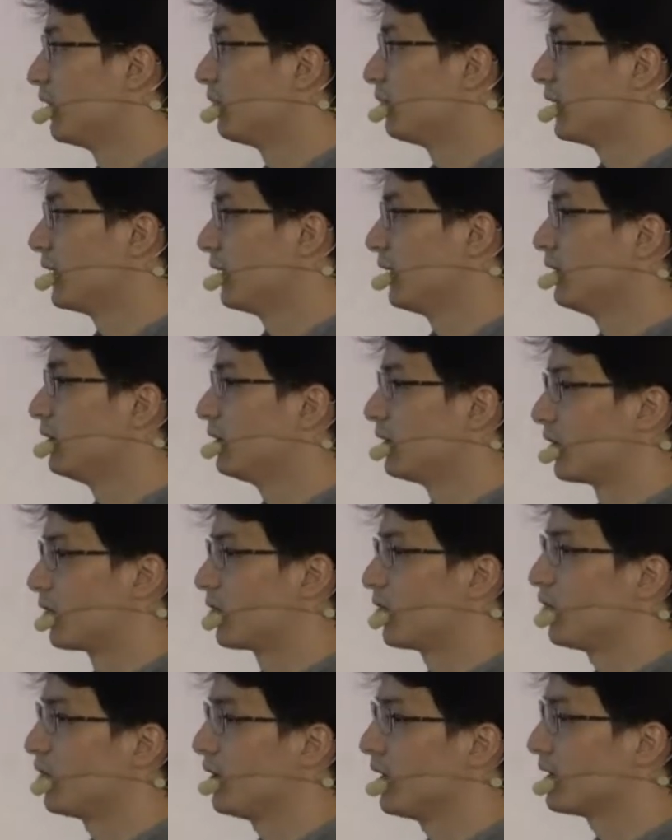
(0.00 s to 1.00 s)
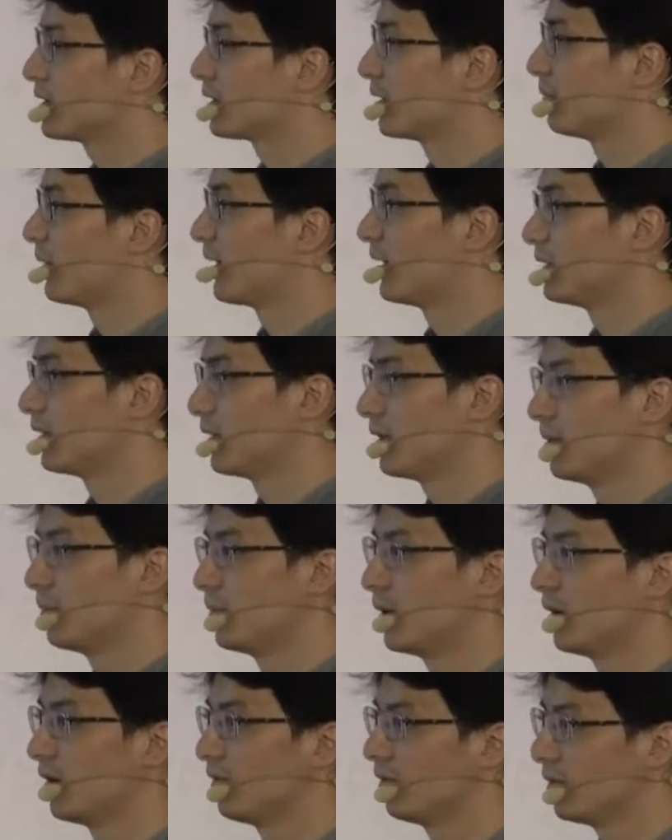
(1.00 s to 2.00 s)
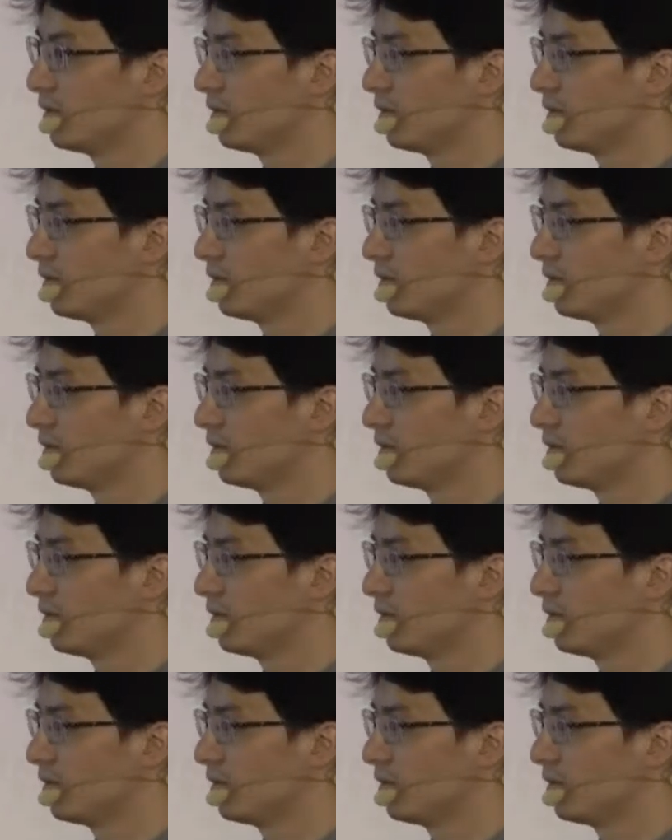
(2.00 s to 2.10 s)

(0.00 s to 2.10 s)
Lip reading: be decreased by the TBF